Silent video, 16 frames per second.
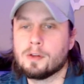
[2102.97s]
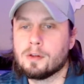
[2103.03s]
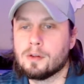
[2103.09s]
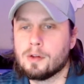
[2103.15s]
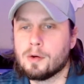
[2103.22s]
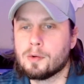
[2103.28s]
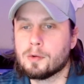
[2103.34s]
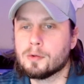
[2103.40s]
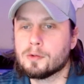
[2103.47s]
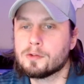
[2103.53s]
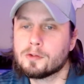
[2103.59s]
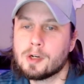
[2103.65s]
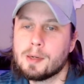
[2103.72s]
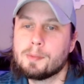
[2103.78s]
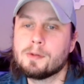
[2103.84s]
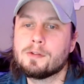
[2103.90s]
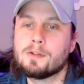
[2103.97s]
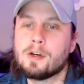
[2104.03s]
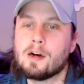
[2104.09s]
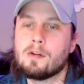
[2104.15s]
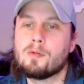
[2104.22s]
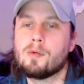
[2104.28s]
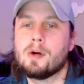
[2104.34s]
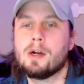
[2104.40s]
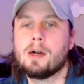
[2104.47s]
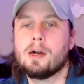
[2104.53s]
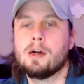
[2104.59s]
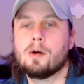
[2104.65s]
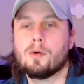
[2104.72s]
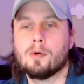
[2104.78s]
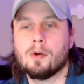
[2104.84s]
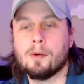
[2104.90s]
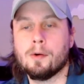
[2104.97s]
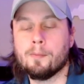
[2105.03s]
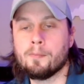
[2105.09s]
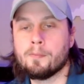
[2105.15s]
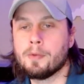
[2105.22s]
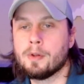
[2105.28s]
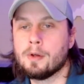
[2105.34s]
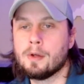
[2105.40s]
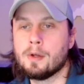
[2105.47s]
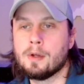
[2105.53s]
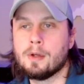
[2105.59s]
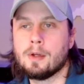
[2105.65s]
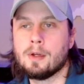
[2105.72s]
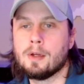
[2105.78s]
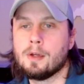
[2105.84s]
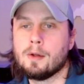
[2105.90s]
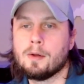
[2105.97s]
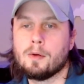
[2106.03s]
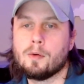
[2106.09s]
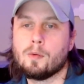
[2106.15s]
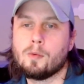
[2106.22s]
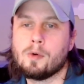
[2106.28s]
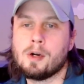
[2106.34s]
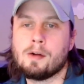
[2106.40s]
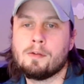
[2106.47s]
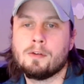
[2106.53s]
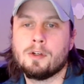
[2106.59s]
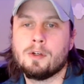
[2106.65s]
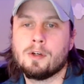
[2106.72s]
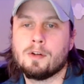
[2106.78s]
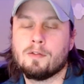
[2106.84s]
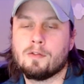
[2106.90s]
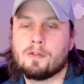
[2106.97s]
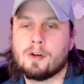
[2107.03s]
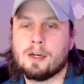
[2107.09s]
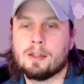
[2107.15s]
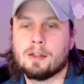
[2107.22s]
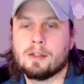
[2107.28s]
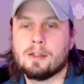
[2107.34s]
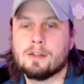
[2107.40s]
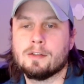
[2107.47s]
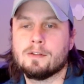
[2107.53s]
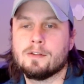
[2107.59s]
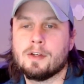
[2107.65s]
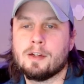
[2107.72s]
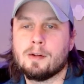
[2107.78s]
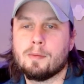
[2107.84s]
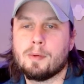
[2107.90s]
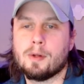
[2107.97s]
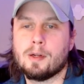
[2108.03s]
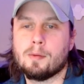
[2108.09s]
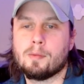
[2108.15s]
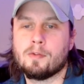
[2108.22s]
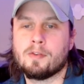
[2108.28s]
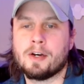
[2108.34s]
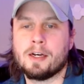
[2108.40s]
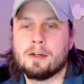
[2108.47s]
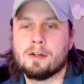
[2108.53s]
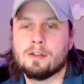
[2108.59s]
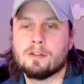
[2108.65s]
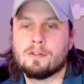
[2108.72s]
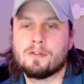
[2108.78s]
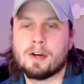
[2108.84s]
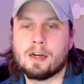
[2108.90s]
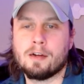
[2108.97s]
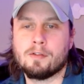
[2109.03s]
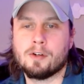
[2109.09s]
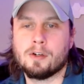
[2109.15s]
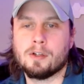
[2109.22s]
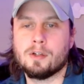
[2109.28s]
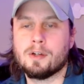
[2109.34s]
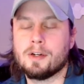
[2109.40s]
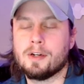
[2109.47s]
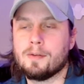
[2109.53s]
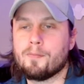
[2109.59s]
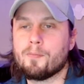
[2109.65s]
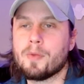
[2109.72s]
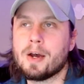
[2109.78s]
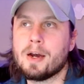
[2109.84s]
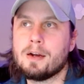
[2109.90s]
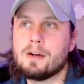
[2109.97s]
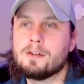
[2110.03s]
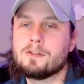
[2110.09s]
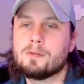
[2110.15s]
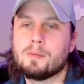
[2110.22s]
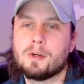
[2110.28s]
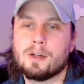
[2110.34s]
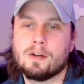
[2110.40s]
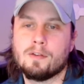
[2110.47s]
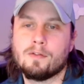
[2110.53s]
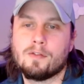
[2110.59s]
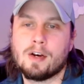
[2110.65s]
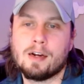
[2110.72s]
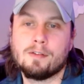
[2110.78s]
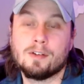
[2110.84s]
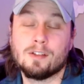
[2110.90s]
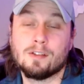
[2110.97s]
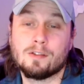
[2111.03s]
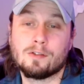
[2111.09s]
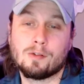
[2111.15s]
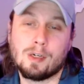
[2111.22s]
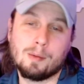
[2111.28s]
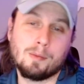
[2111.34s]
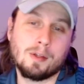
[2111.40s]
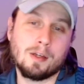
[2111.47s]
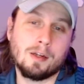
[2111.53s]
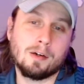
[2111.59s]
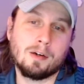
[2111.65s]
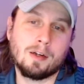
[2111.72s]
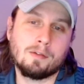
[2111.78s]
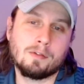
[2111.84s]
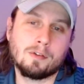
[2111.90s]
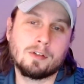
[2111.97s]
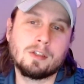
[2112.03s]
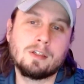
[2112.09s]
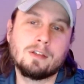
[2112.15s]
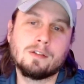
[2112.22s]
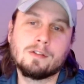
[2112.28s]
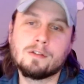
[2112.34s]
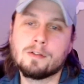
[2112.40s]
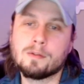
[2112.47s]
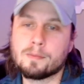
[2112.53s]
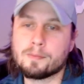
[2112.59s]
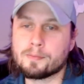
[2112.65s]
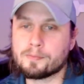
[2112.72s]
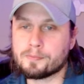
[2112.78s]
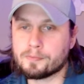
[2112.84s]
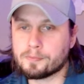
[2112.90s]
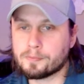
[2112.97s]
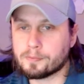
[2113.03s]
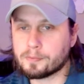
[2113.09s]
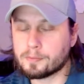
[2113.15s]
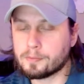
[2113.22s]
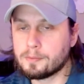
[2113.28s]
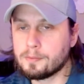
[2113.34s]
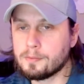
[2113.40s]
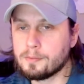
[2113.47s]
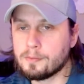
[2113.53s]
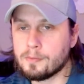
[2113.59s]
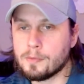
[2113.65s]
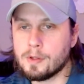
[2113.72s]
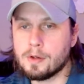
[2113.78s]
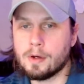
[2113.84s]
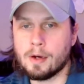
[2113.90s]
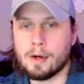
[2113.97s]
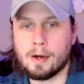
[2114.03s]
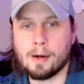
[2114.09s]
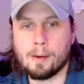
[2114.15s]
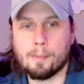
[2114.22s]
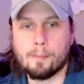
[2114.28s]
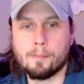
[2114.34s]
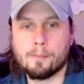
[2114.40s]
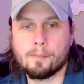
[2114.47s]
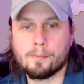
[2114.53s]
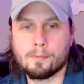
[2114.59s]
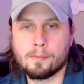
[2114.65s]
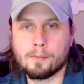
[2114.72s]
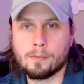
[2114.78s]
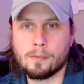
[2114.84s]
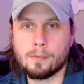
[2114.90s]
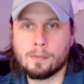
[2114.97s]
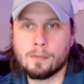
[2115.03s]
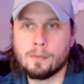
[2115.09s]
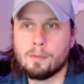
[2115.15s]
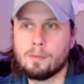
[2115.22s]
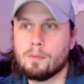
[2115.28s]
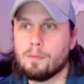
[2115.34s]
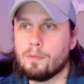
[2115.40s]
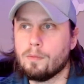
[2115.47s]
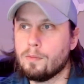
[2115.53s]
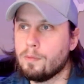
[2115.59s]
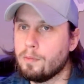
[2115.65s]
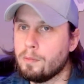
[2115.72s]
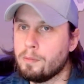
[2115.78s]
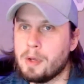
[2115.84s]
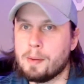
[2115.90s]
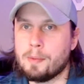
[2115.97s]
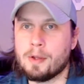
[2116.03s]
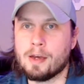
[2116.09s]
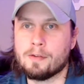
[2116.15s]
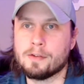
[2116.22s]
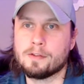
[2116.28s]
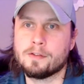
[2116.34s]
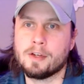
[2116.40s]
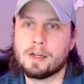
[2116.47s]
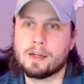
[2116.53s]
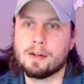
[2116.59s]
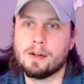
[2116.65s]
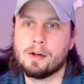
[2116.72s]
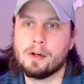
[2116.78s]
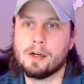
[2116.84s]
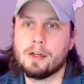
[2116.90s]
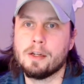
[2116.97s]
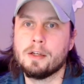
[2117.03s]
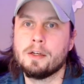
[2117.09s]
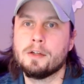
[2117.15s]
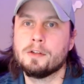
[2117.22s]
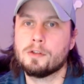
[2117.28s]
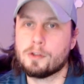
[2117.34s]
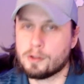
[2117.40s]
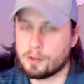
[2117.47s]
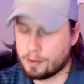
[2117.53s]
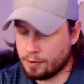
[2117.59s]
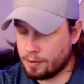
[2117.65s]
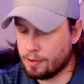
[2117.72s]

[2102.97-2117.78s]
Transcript: local scraper software or wherever you can find leads. Independent providers, Fiverr. You can hire somebody on Fiverr to scrape the internet for leads. Um, Maybe you have a secondary niche,